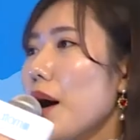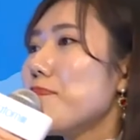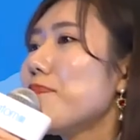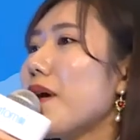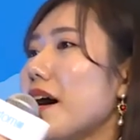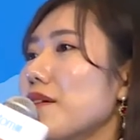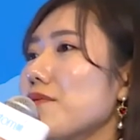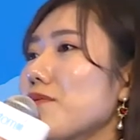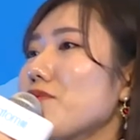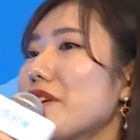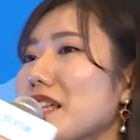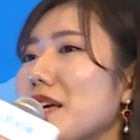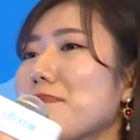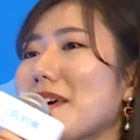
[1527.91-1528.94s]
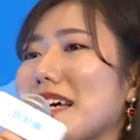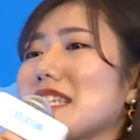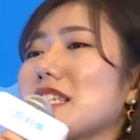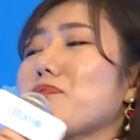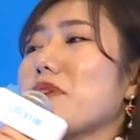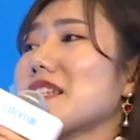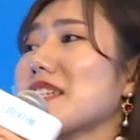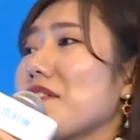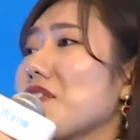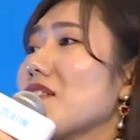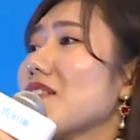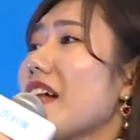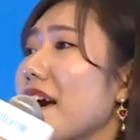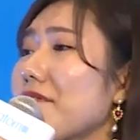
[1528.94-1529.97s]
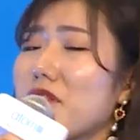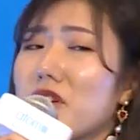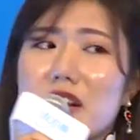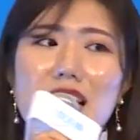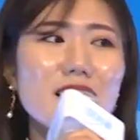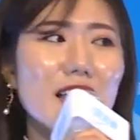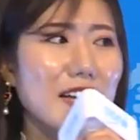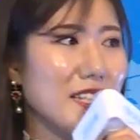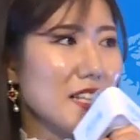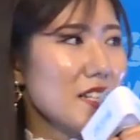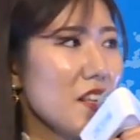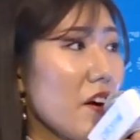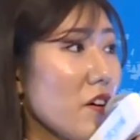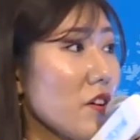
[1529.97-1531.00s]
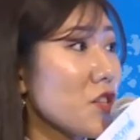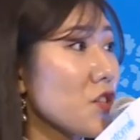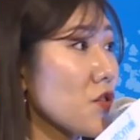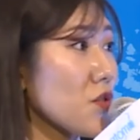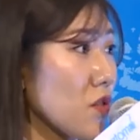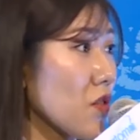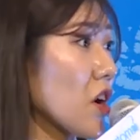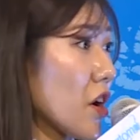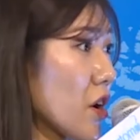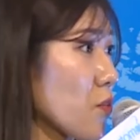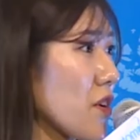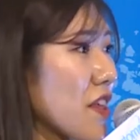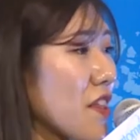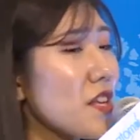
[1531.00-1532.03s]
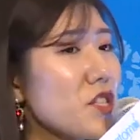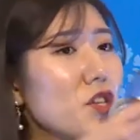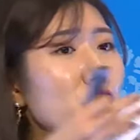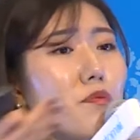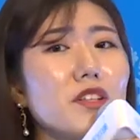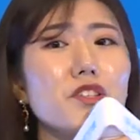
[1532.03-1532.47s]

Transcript: but really because it brings out the life learning lessons there is to learn within this human